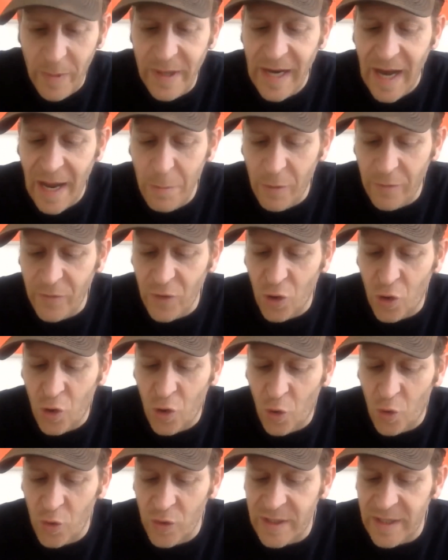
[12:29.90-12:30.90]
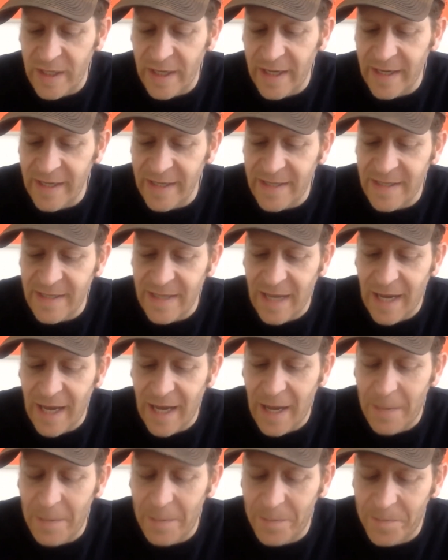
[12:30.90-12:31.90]
the name of your course is?
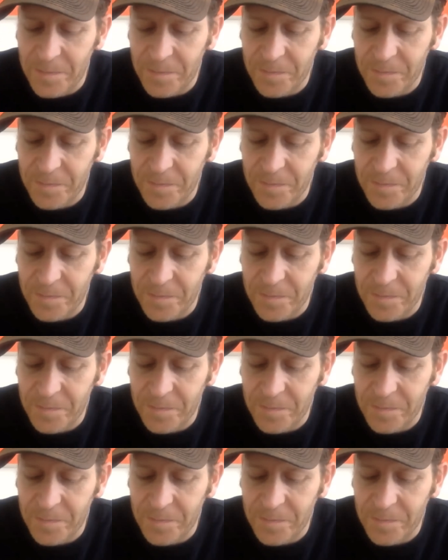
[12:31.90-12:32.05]
Um,